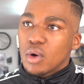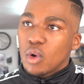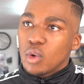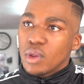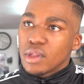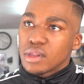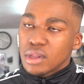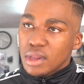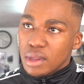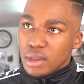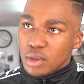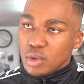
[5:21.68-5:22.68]
always,
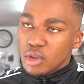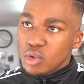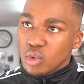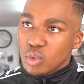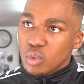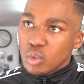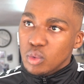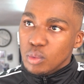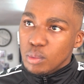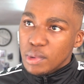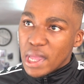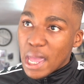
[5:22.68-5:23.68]
you need to
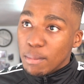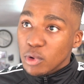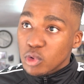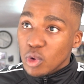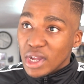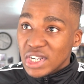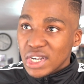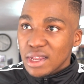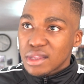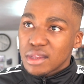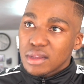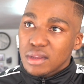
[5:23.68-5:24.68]
be able to
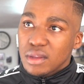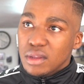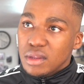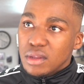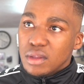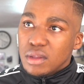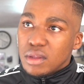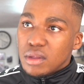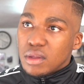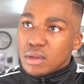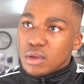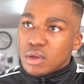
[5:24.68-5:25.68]
adjust
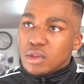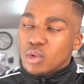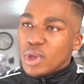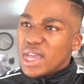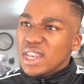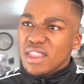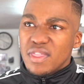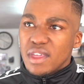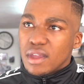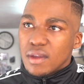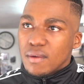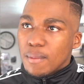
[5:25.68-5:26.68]
to
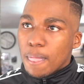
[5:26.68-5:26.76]
anything.